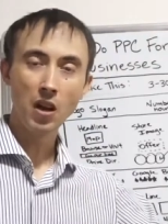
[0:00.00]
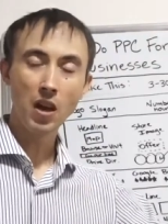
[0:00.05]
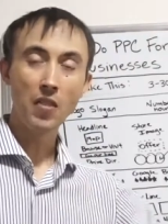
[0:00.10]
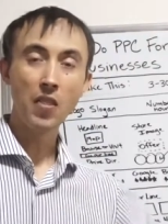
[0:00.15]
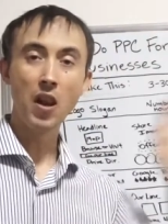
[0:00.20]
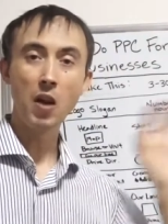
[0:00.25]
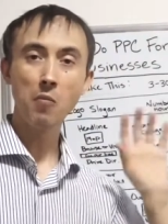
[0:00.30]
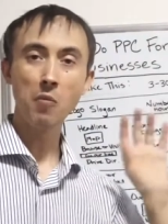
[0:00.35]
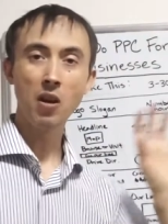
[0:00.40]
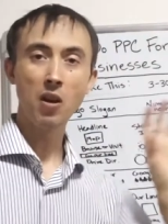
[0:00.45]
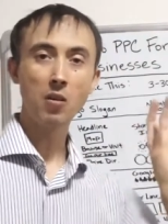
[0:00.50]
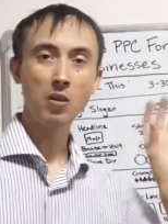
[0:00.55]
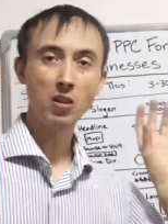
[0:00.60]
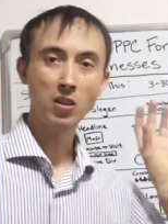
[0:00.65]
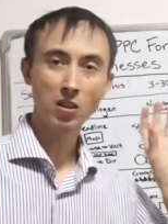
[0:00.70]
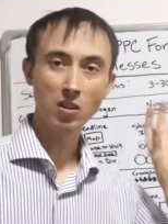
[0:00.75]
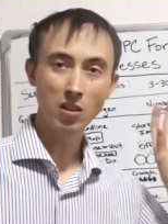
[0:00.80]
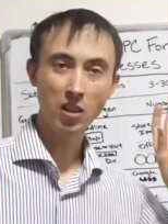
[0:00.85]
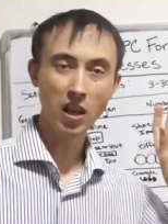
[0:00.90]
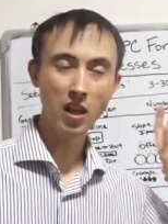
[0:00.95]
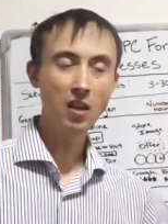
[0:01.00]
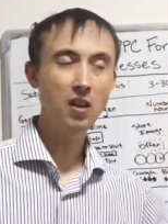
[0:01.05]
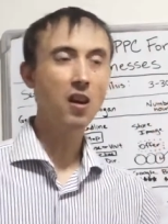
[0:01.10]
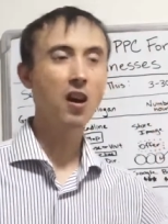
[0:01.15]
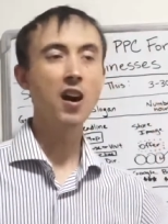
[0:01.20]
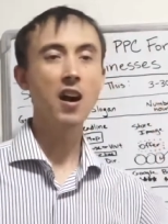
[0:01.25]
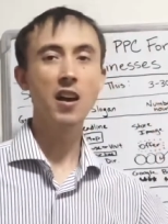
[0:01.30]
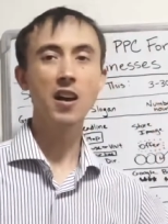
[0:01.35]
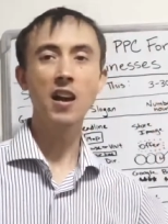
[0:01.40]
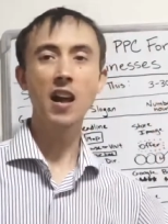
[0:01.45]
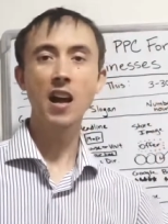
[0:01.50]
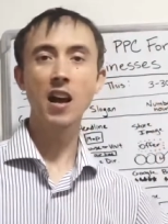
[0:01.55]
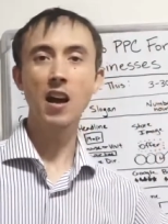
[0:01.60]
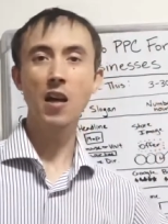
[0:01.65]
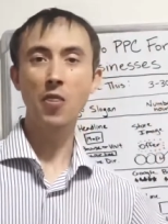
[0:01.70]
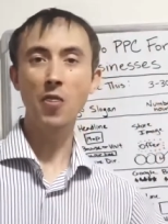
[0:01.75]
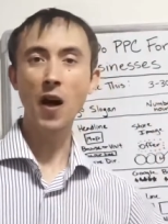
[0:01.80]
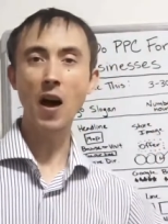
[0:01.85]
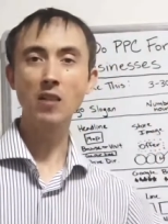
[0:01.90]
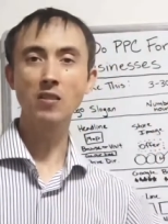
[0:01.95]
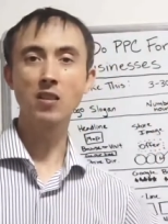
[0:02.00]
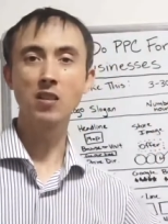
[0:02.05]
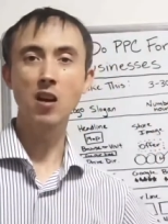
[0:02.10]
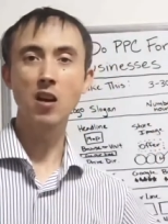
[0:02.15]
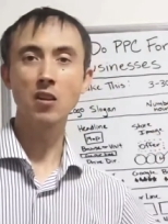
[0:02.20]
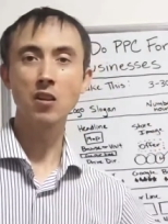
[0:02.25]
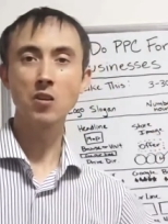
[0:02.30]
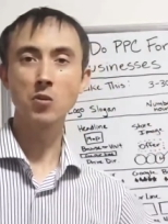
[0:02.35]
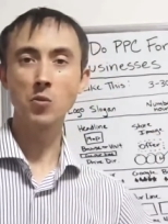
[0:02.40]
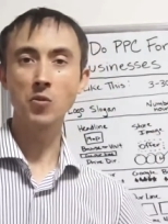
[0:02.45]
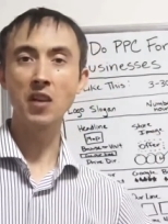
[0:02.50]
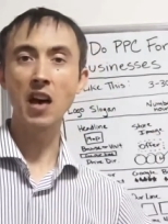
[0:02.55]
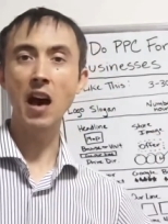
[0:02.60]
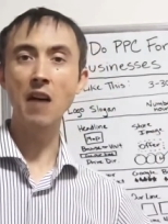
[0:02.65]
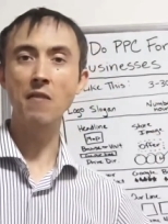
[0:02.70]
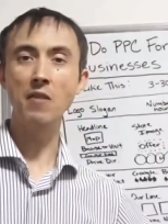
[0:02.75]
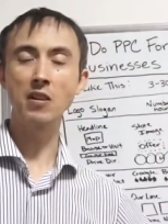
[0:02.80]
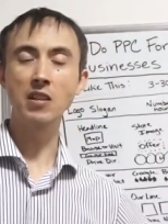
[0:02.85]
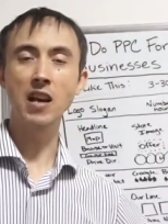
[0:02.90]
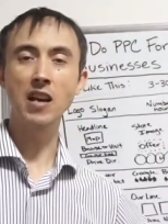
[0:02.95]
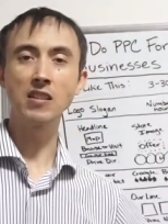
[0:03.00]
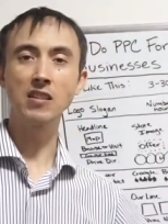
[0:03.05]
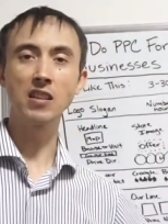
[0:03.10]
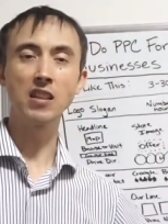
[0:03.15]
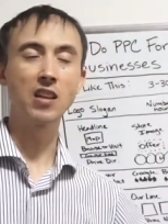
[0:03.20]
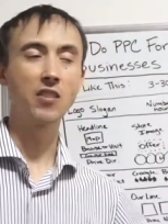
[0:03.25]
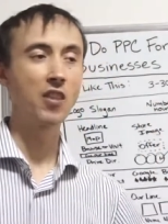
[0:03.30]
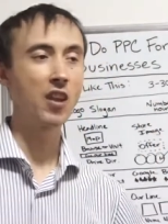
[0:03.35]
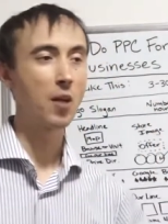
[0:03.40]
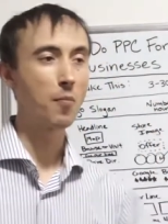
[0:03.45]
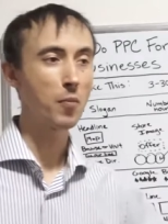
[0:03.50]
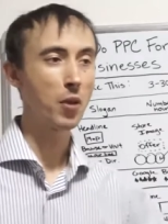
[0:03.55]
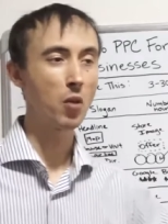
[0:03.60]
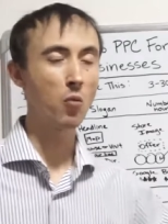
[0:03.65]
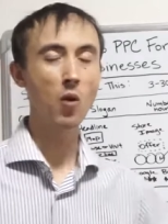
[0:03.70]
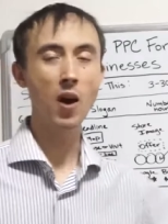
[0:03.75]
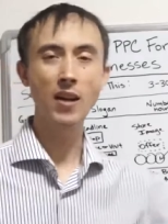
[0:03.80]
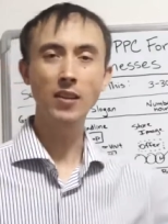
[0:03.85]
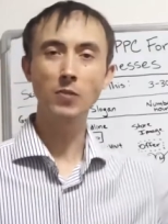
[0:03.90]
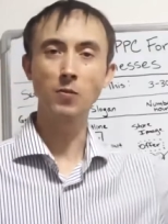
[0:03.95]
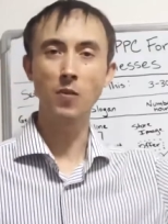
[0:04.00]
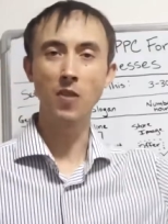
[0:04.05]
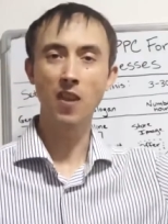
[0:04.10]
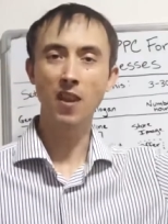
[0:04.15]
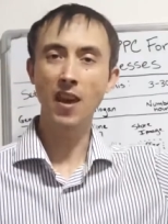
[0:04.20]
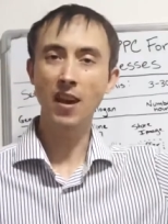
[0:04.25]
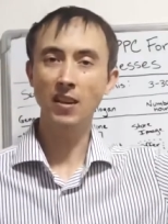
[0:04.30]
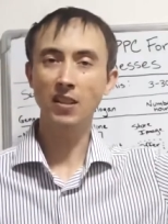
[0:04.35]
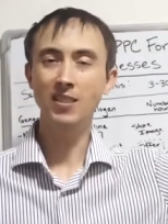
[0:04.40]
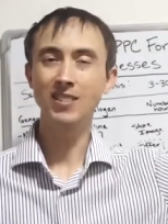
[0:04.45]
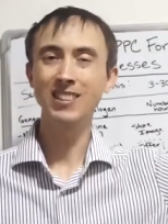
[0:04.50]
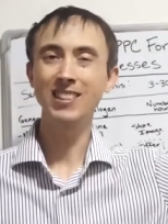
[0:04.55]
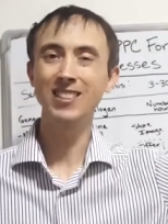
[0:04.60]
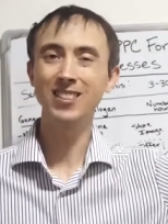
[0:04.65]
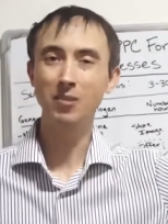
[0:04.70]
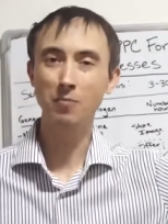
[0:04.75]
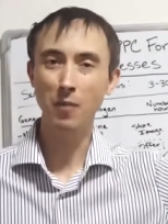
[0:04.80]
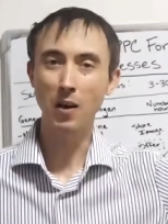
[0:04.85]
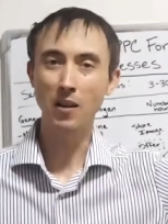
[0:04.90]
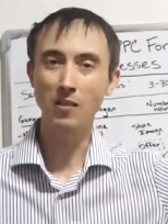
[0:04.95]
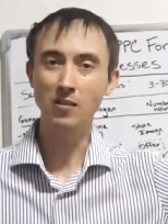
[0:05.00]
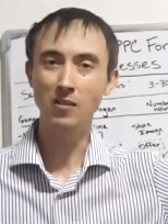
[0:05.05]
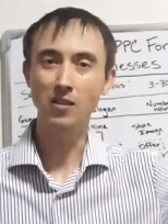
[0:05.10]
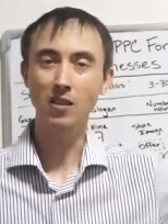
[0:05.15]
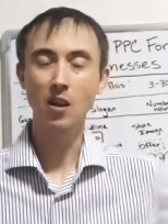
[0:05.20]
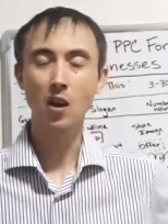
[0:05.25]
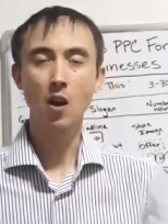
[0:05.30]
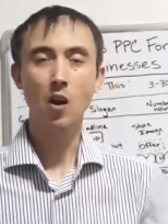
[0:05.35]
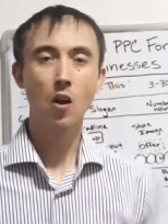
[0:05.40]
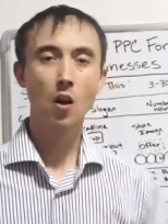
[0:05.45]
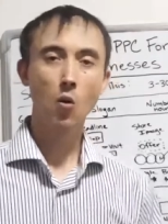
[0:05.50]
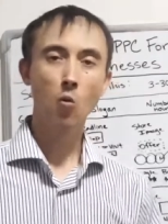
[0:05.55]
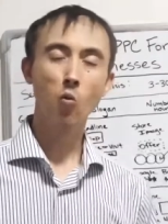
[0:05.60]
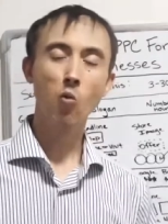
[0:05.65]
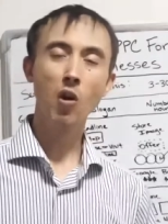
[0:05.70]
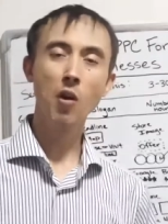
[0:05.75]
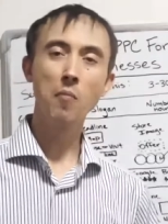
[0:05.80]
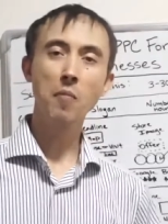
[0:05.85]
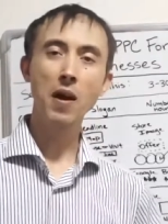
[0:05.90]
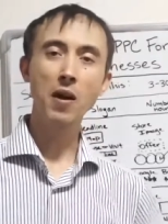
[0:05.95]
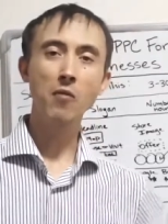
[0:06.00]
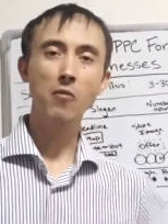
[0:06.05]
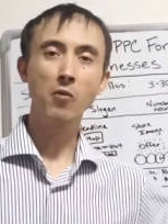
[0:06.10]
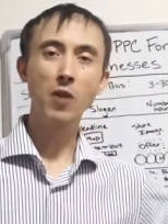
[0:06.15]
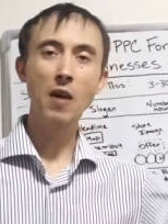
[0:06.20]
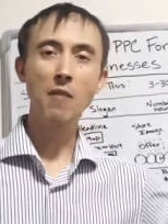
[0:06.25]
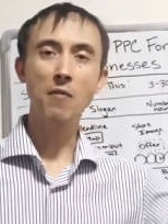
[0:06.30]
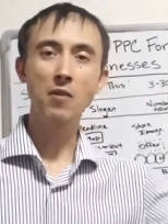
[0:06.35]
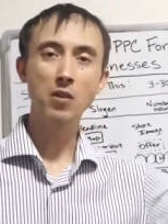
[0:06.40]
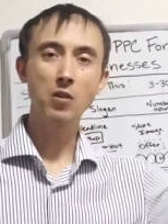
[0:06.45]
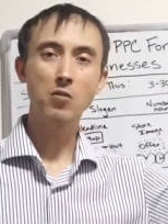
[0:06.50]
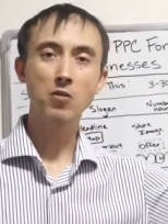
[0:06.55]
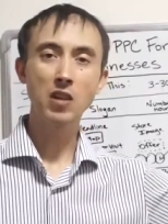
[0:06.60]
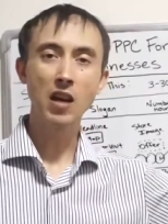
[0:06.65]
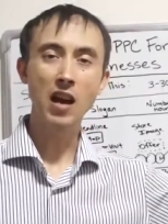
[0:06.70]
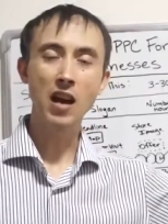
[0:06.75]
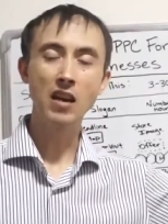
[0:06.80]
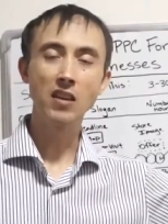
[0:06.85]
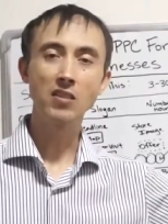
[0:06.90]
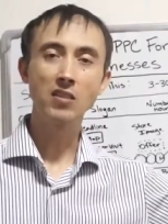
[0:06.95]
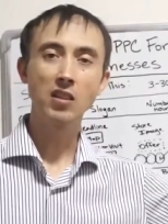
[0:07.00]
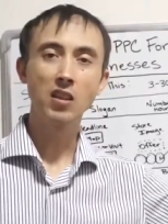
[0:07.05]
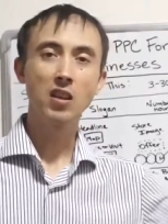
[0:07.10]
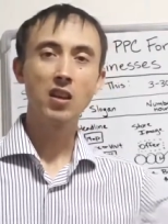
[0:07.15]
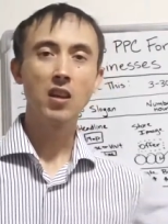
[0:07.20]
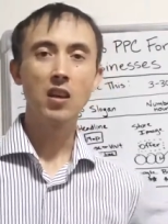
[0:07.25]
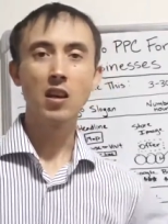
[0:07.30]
and then I'm going to kick on $1,000 with the advertising, and then I'm going to watch for the next 6 months what my revenue does